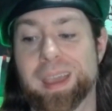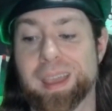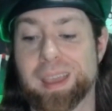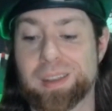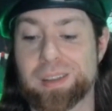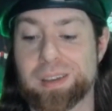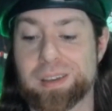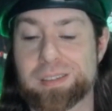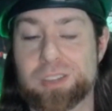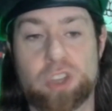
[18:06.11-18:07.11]
And
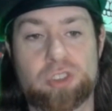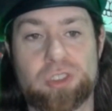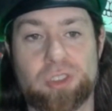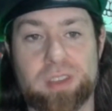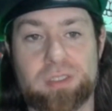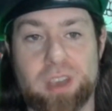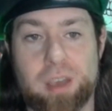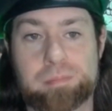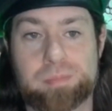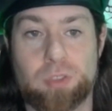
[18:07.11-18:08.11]
till next
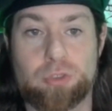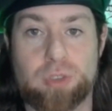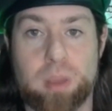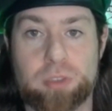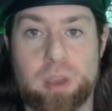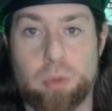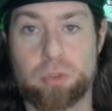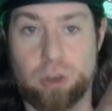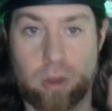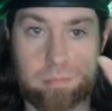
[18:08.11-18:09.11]
time, this is your Tabletop
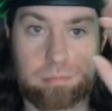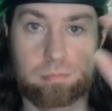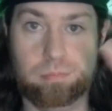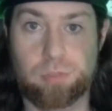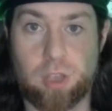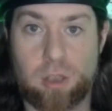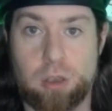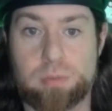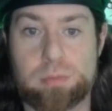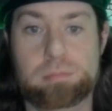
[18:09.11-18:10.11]
Mercenary, signing off.